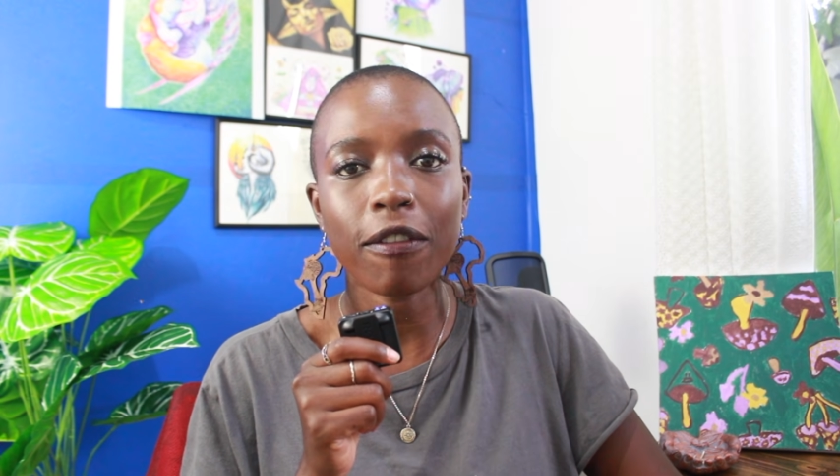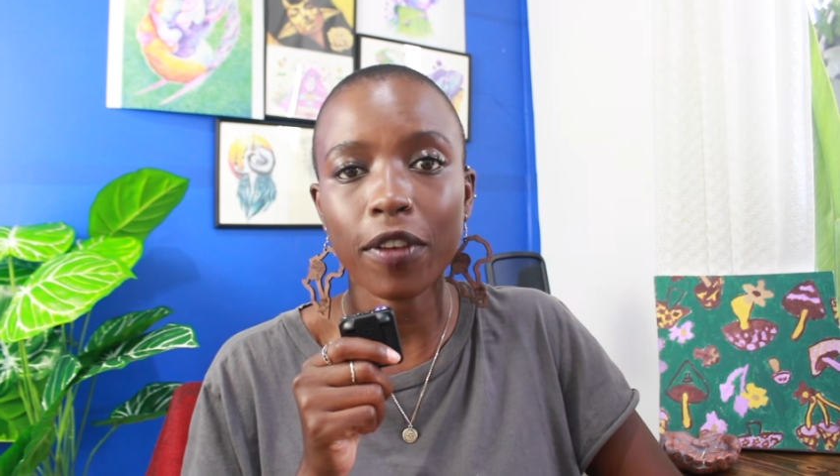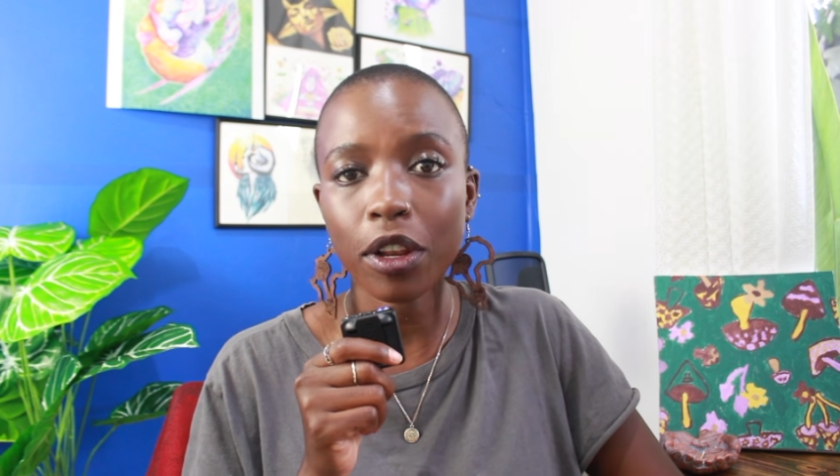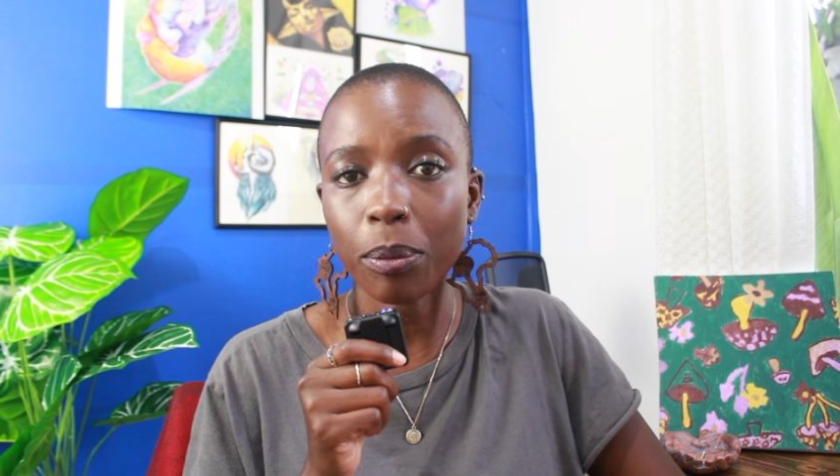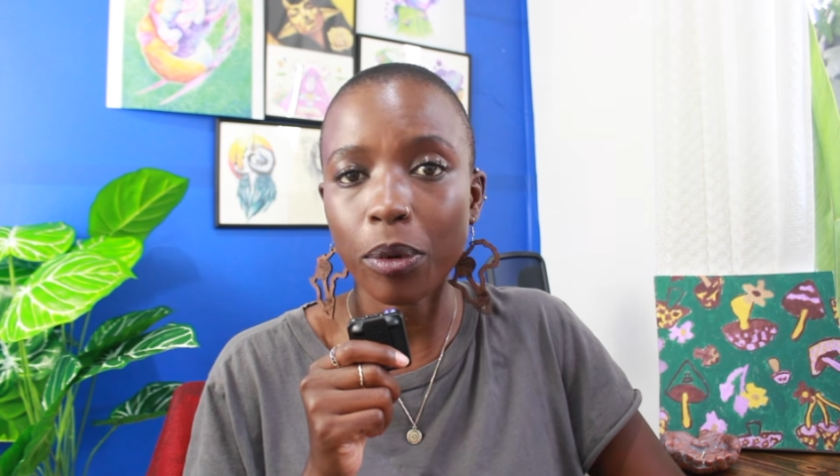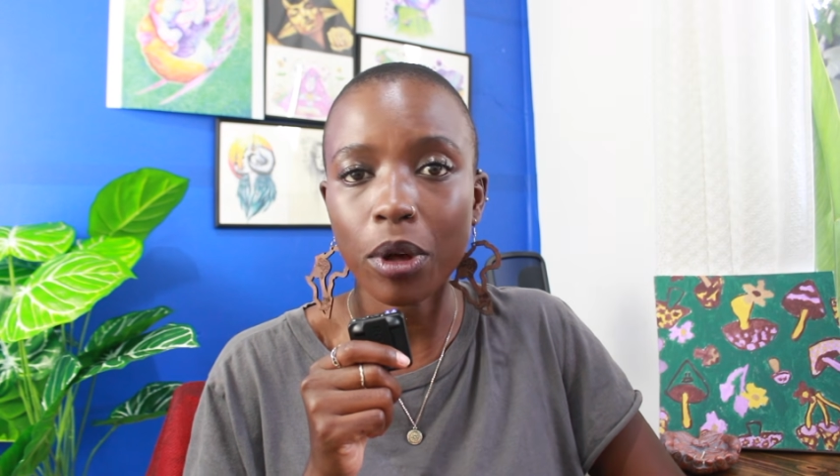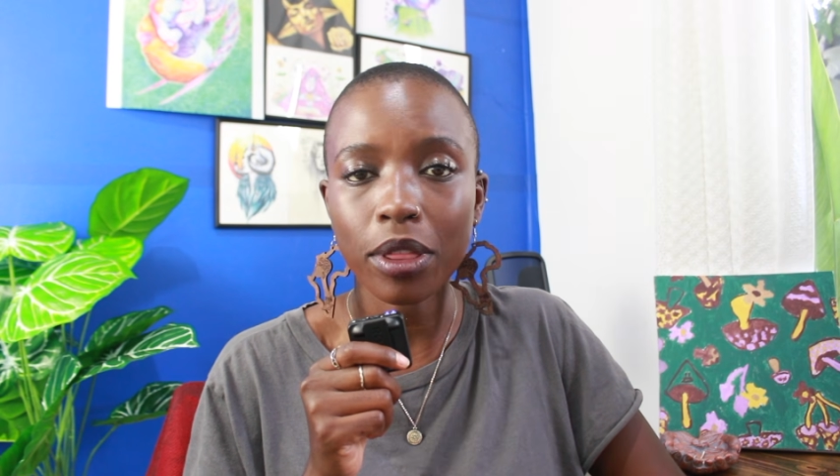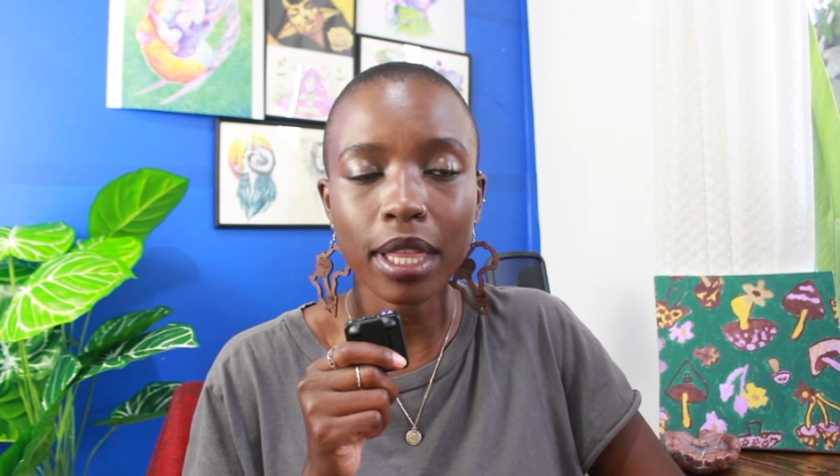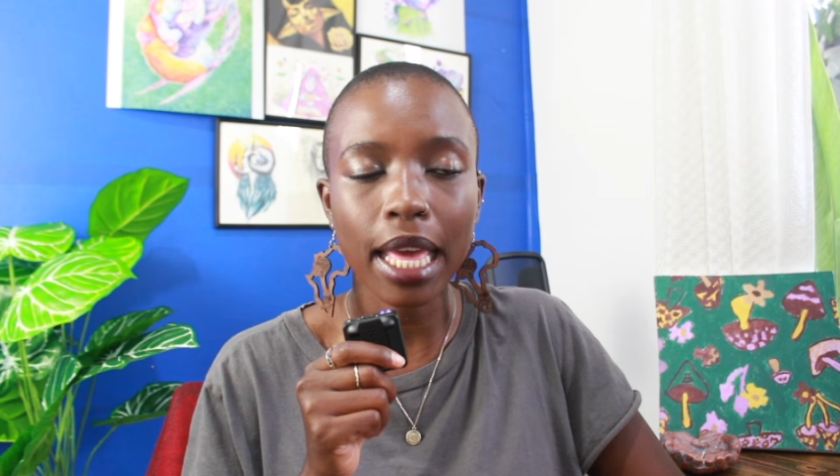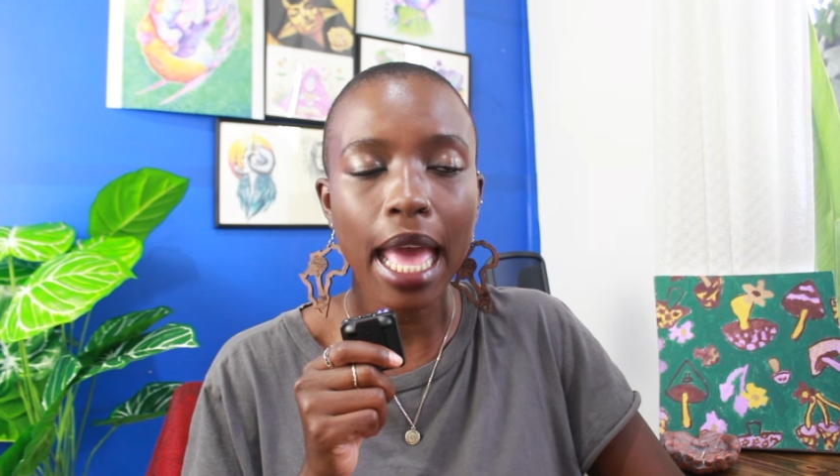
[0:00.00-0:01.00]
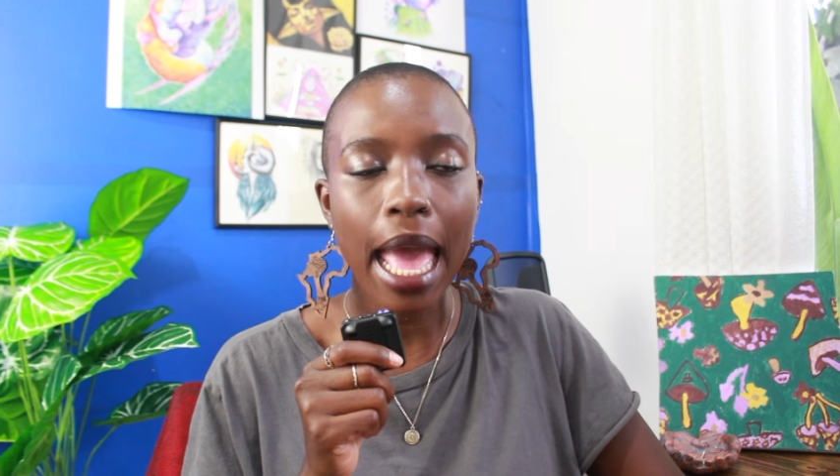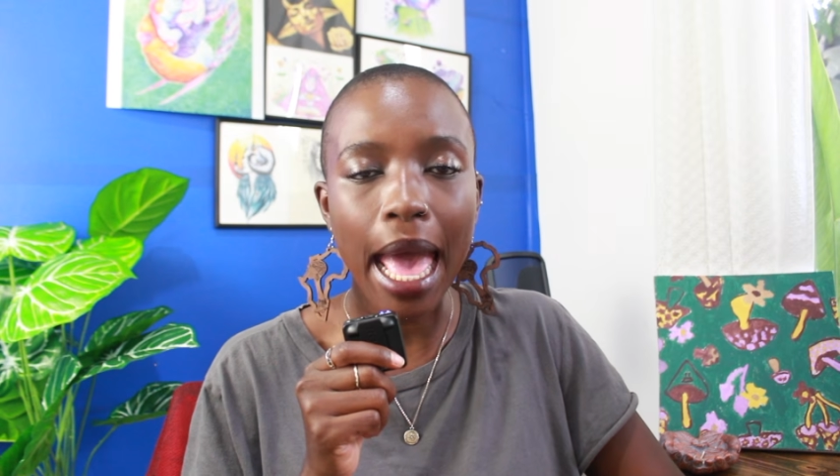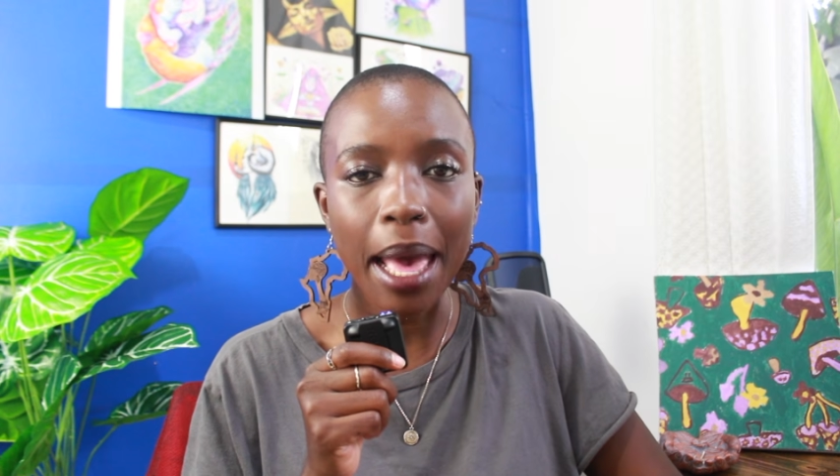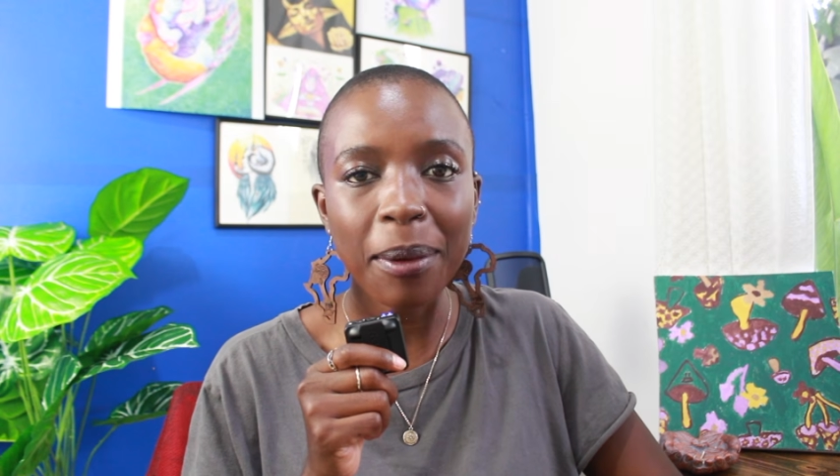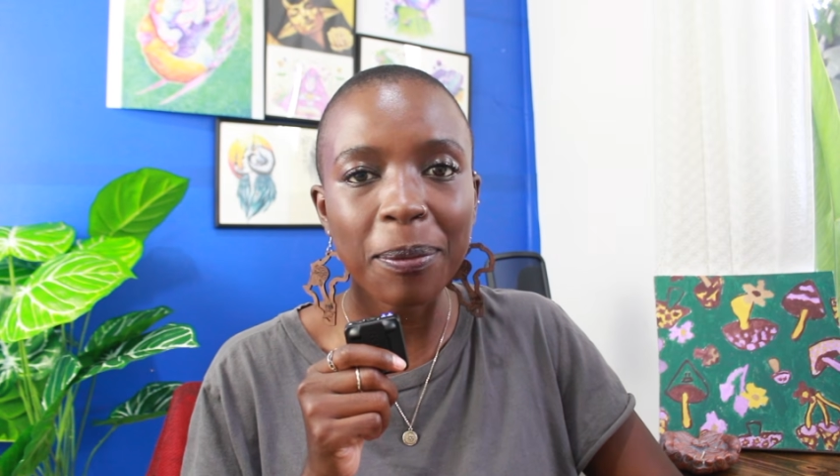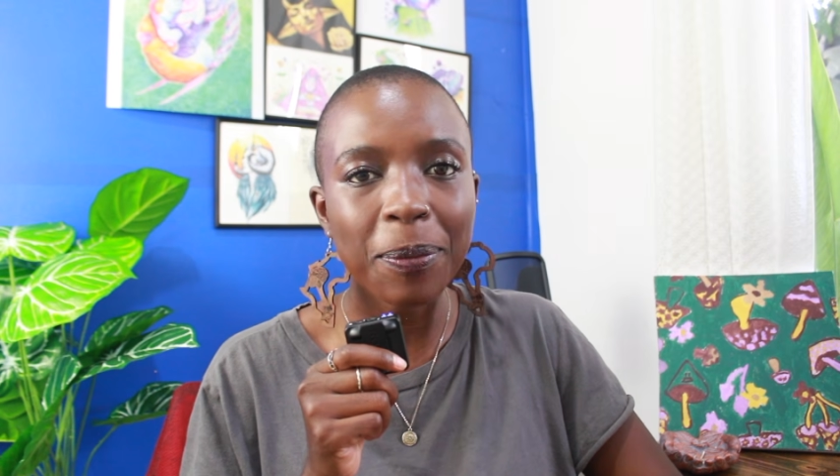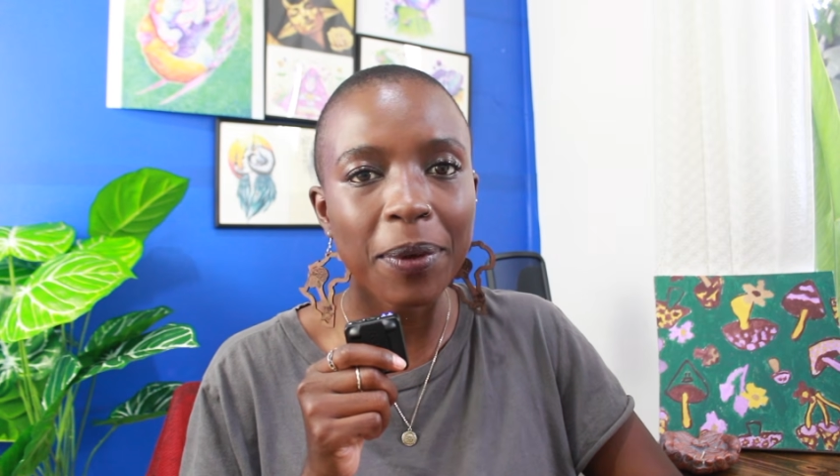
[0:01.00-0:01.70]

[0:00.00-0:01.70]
available on the app.